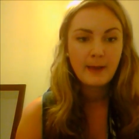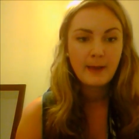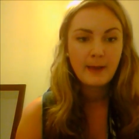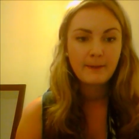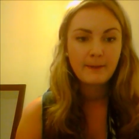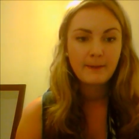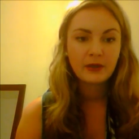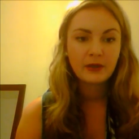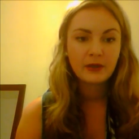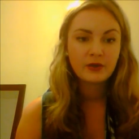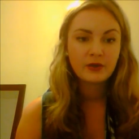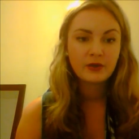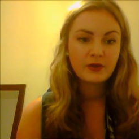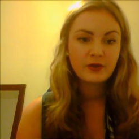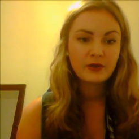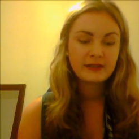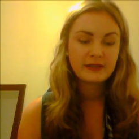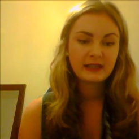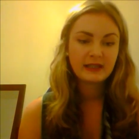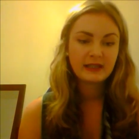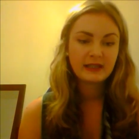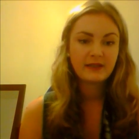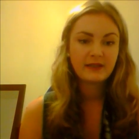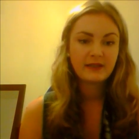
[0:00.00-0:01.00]
because
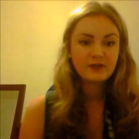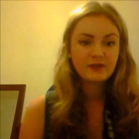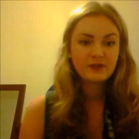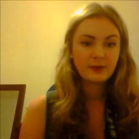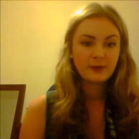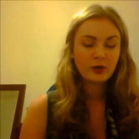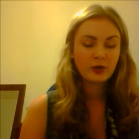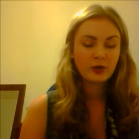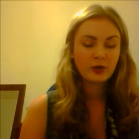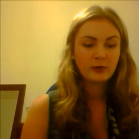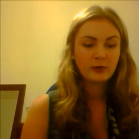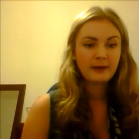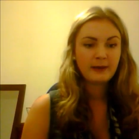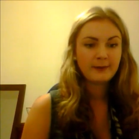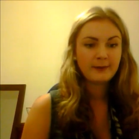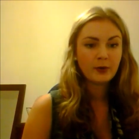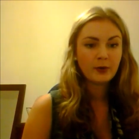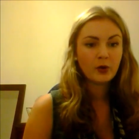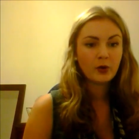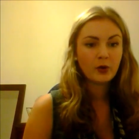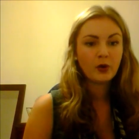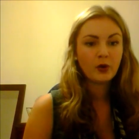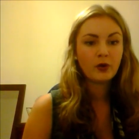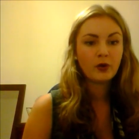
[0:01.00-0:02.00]
GIFs are becoming
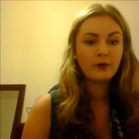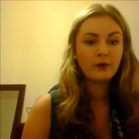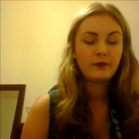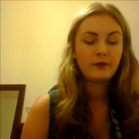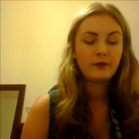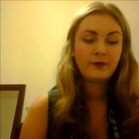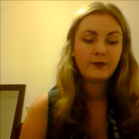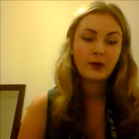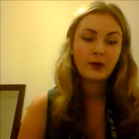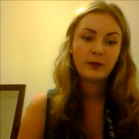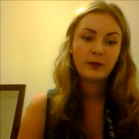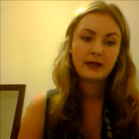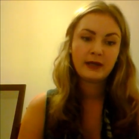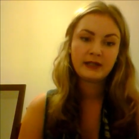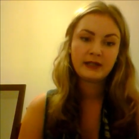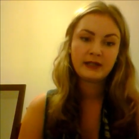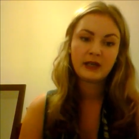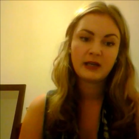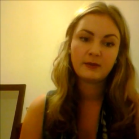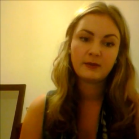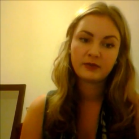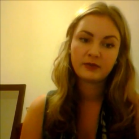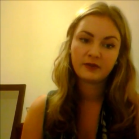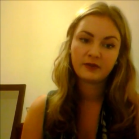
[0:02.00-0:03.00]
more fluid
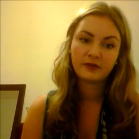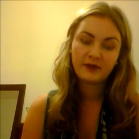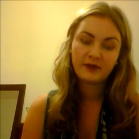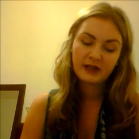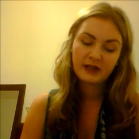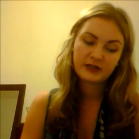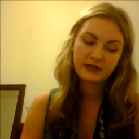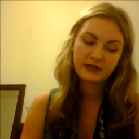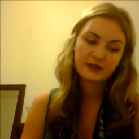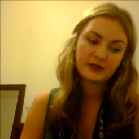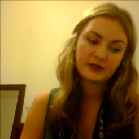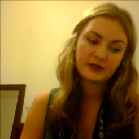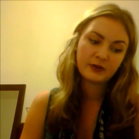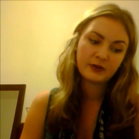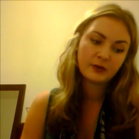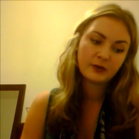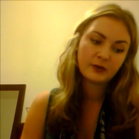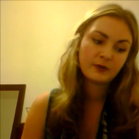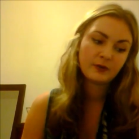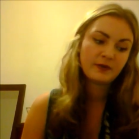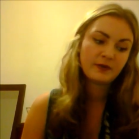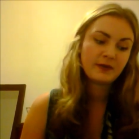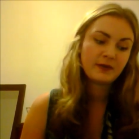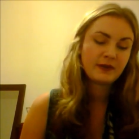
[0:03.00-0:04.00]
and
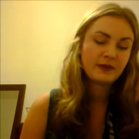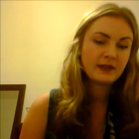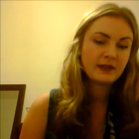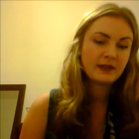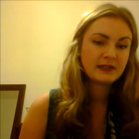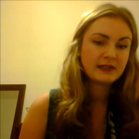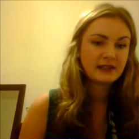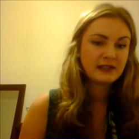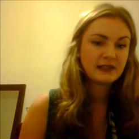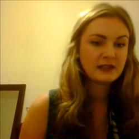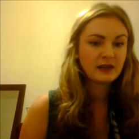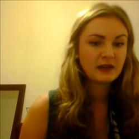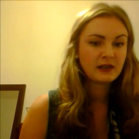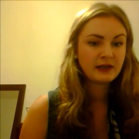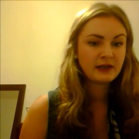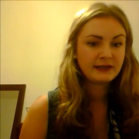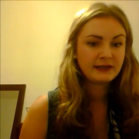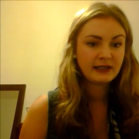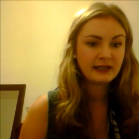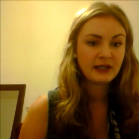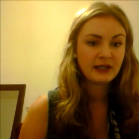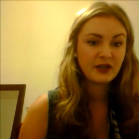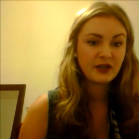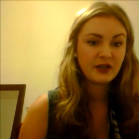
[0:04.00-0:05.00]
professional, there's this
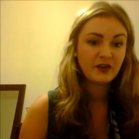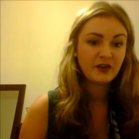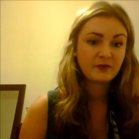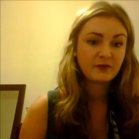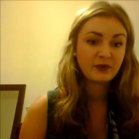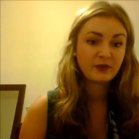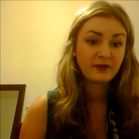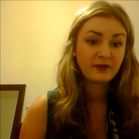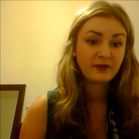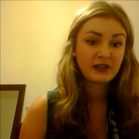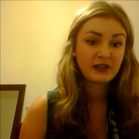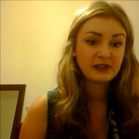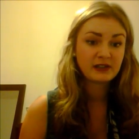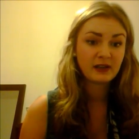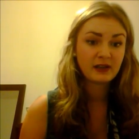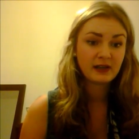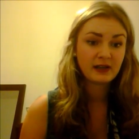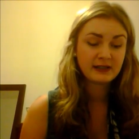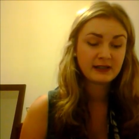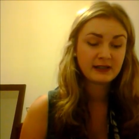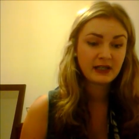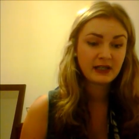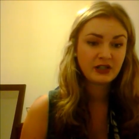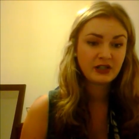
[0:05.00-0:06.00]
idea of
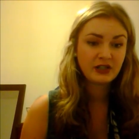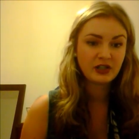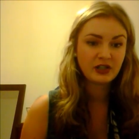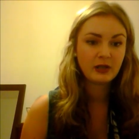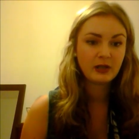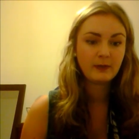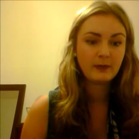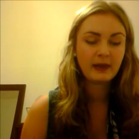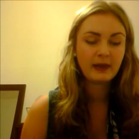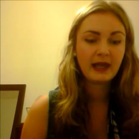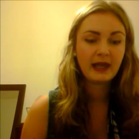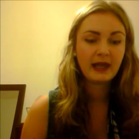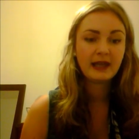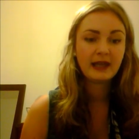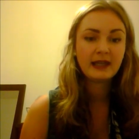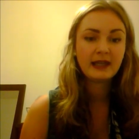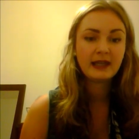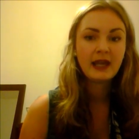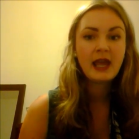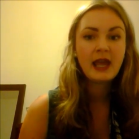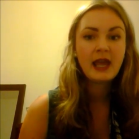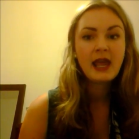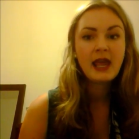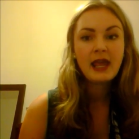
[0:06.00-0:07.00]
professionalisation at play,
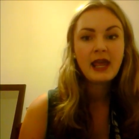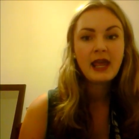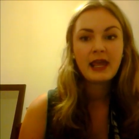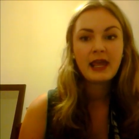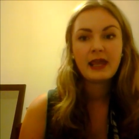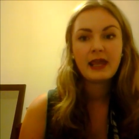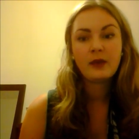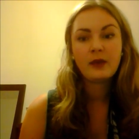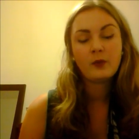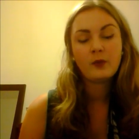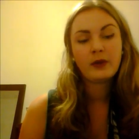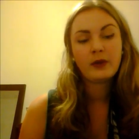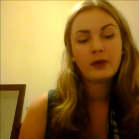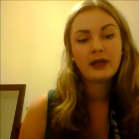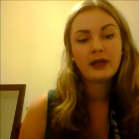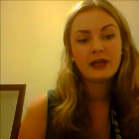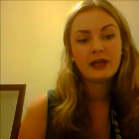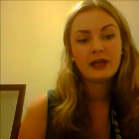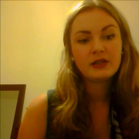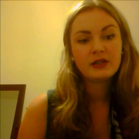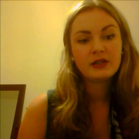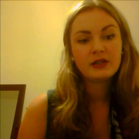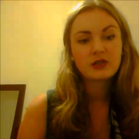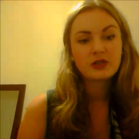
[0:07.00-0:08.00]
in
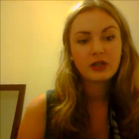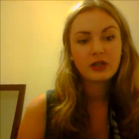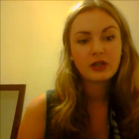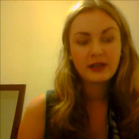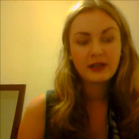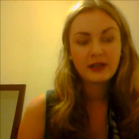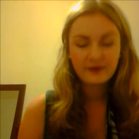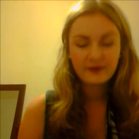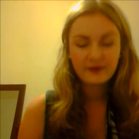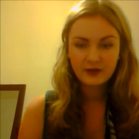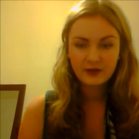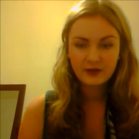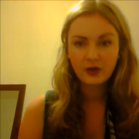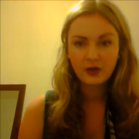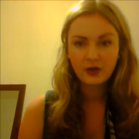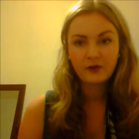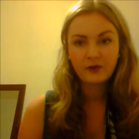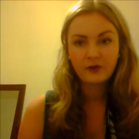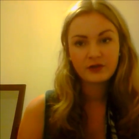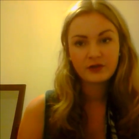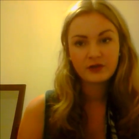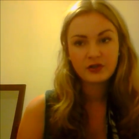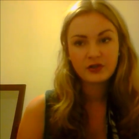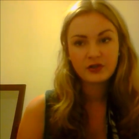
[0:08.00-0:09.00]
which GIFs are
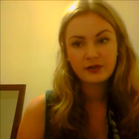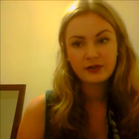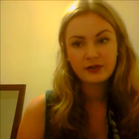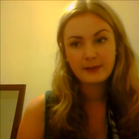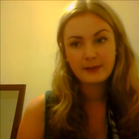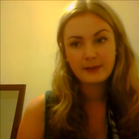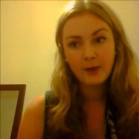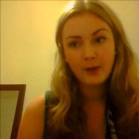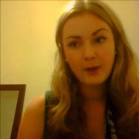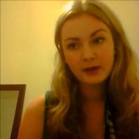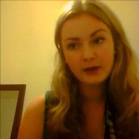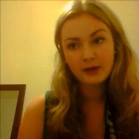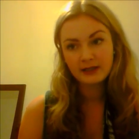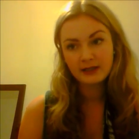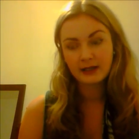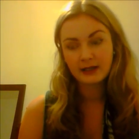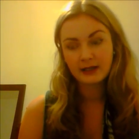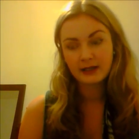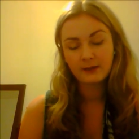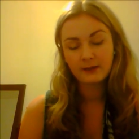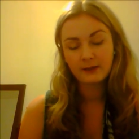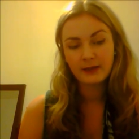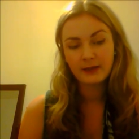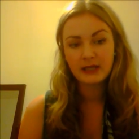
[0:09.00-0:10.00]
often used in marketing
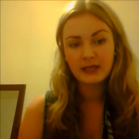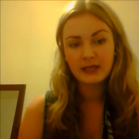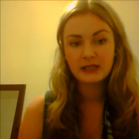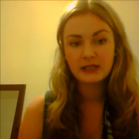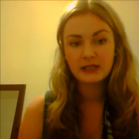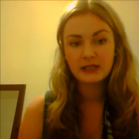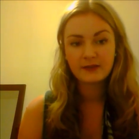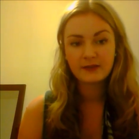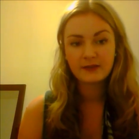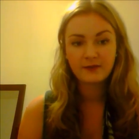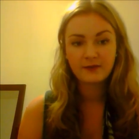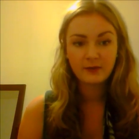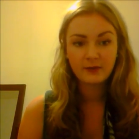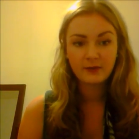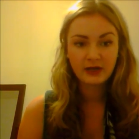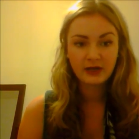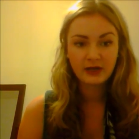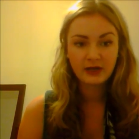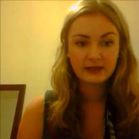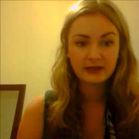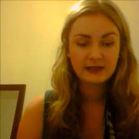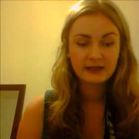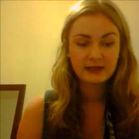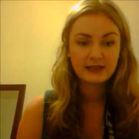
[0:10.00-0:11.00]
campaigns for
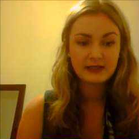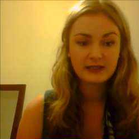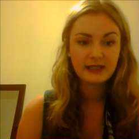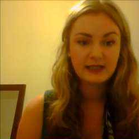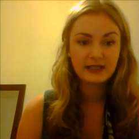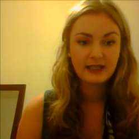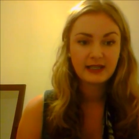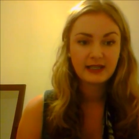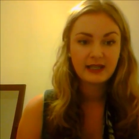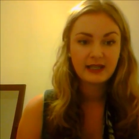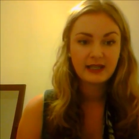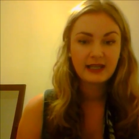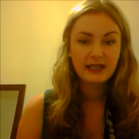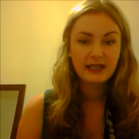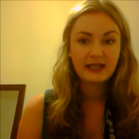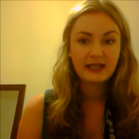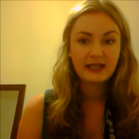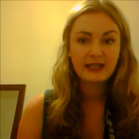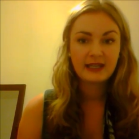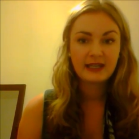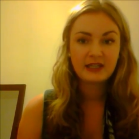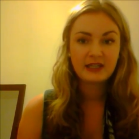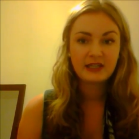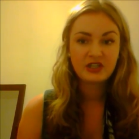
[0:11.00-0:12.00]
brands,
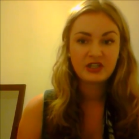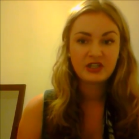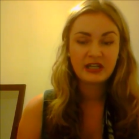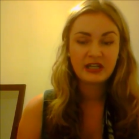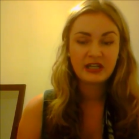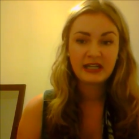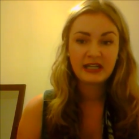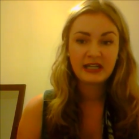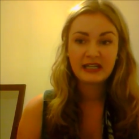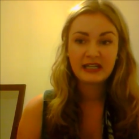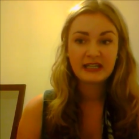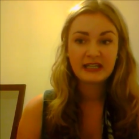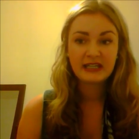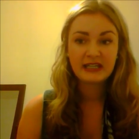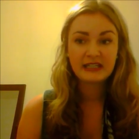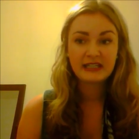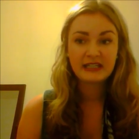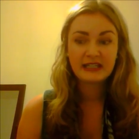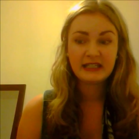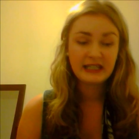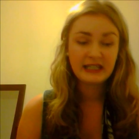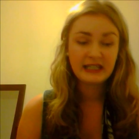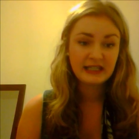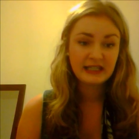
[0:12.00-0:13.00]
e.g.
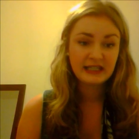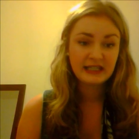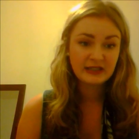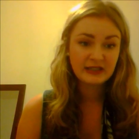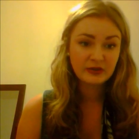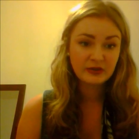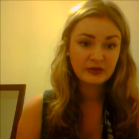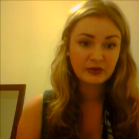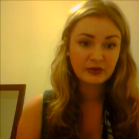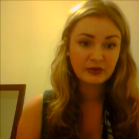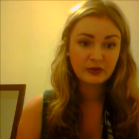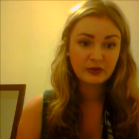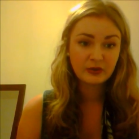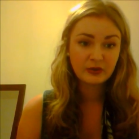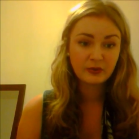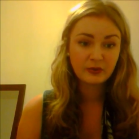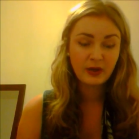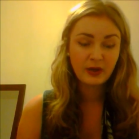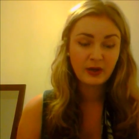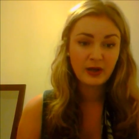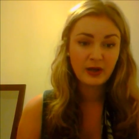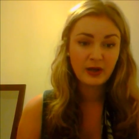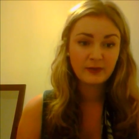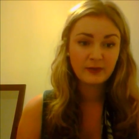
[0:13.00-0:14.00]
Diesel
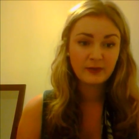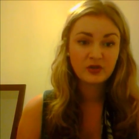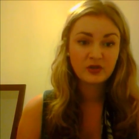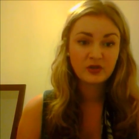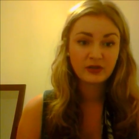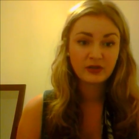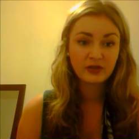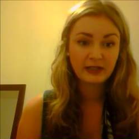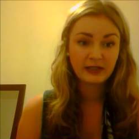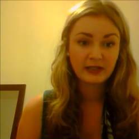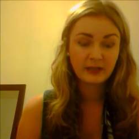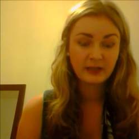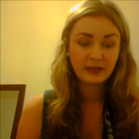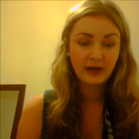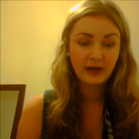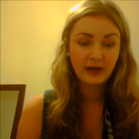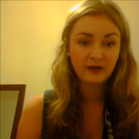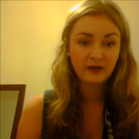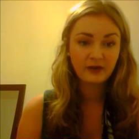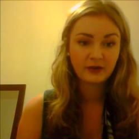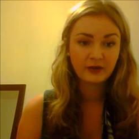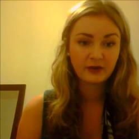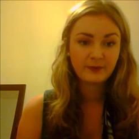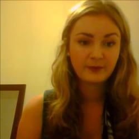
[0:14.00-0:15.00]
and Stranded
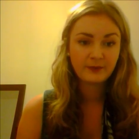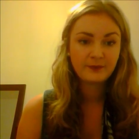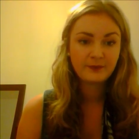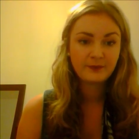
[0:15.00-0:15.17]
Apparel.